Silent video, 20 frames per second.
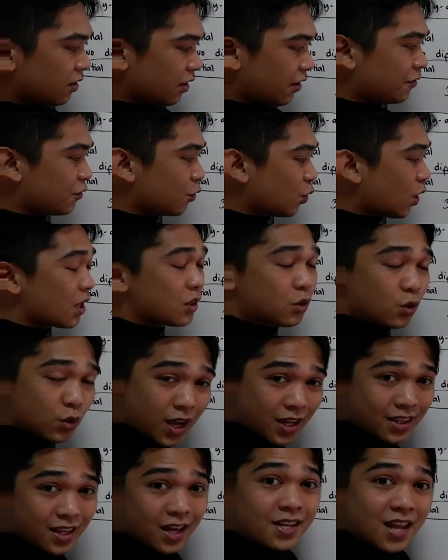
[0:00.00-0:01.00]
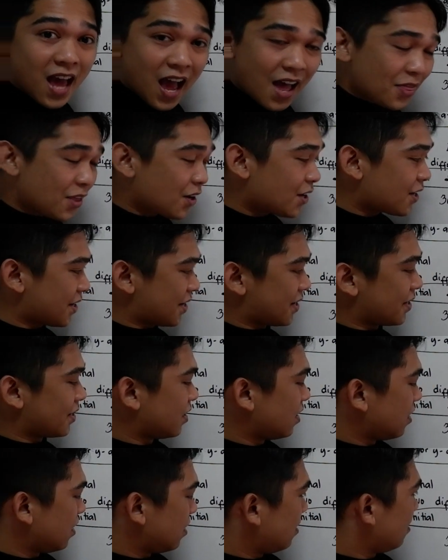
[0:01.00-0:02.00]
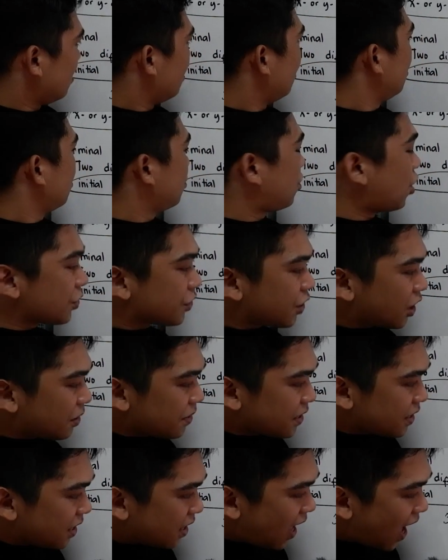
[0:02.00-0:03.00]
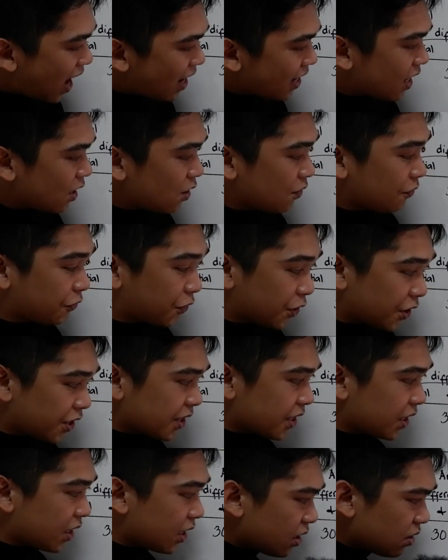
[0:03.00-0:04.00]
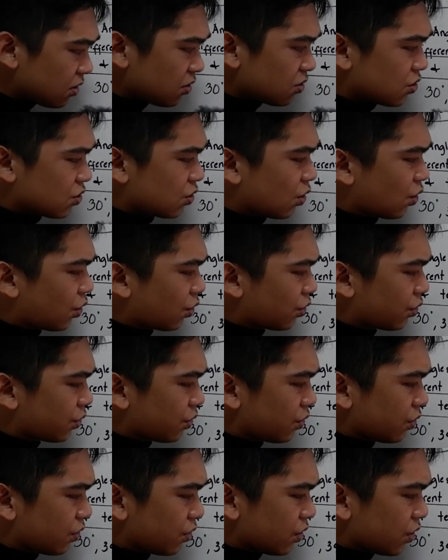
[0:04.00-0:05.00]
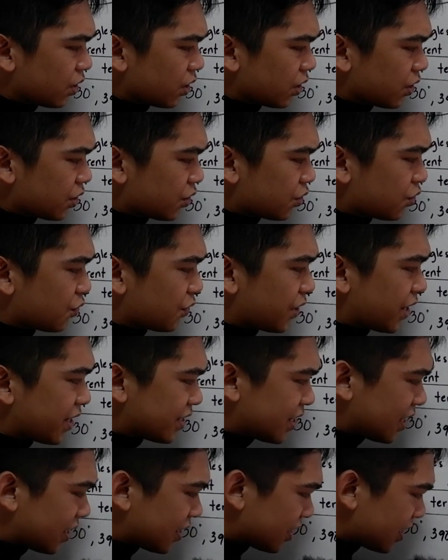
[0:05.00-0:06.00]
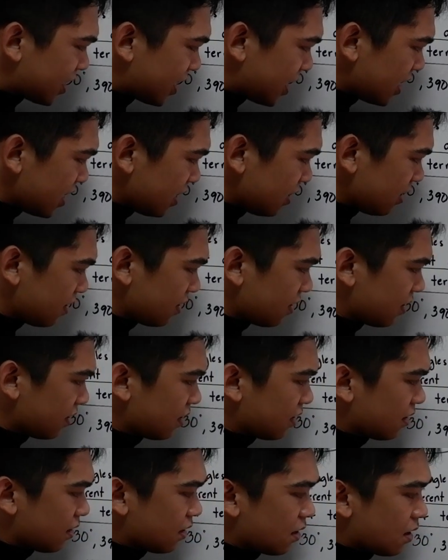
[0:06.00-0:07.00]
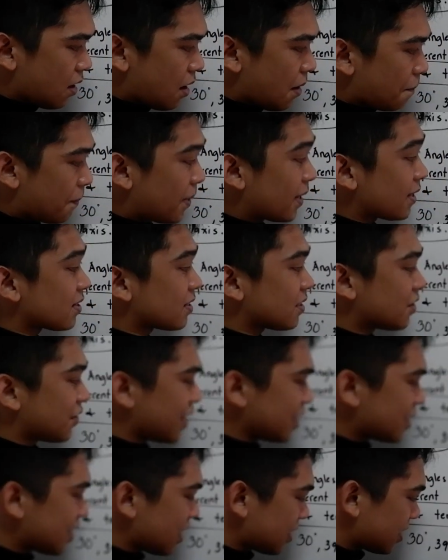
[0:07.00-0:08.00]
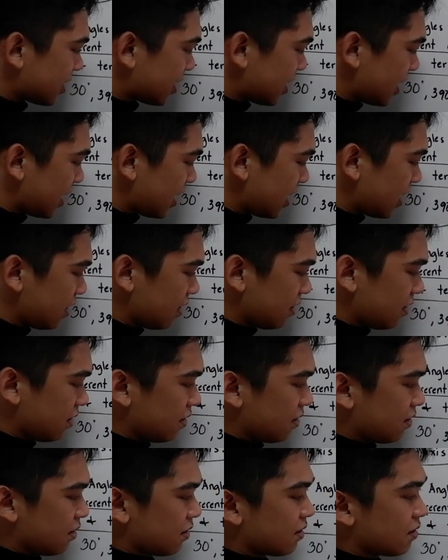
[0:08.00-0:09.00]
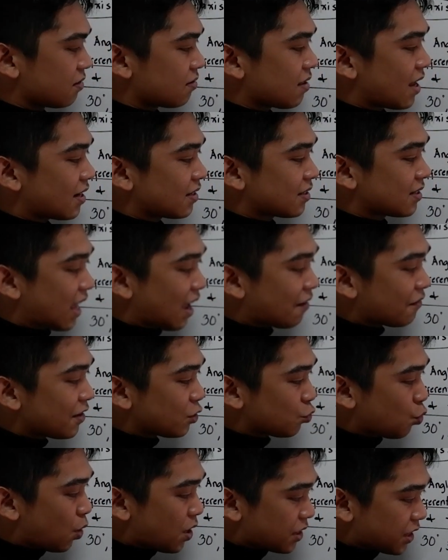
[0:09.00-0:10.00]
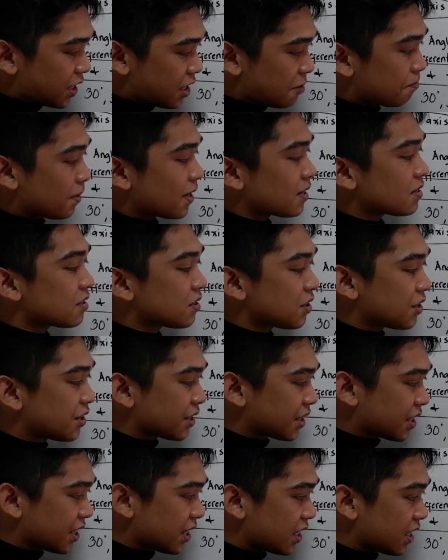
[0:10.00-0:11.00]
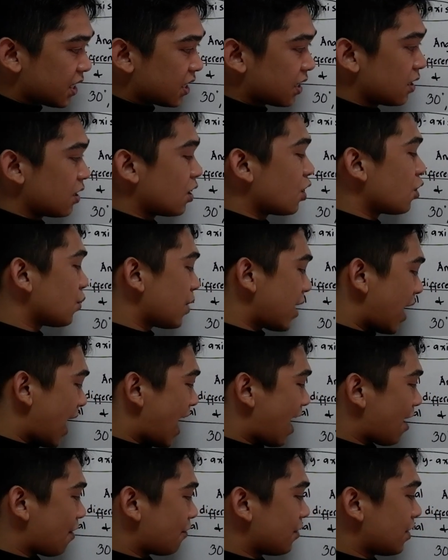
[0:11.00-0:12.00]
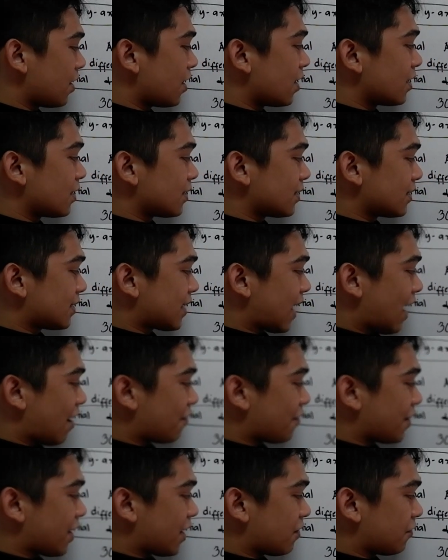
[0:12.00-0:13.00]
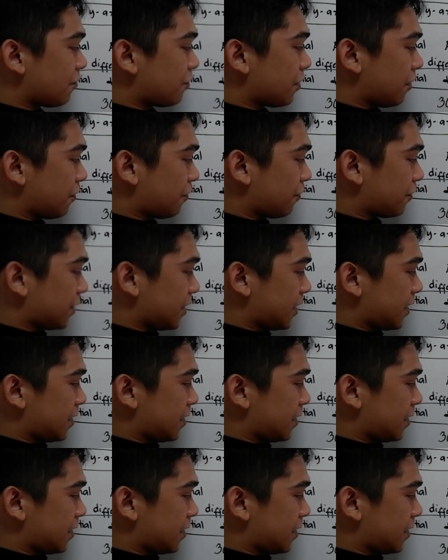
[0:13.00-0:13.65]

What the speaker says: If you want to get another coterminal angle of 30, so 360 plus 360, that is 720, plus 30, we have 750.